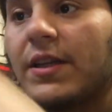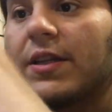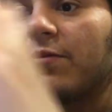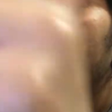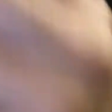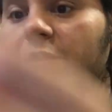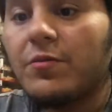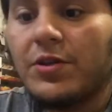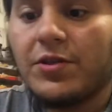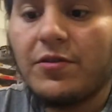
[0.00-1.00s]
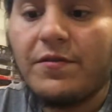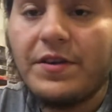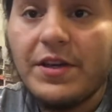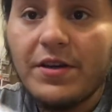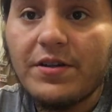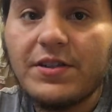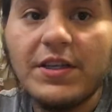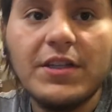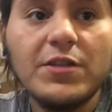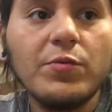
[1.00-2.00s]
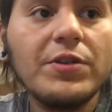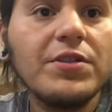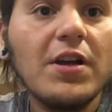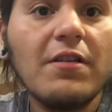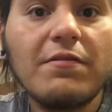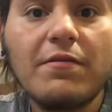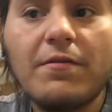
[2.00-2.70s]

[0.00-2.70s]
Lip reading: then what you're going to want to do over here is take these wheels off.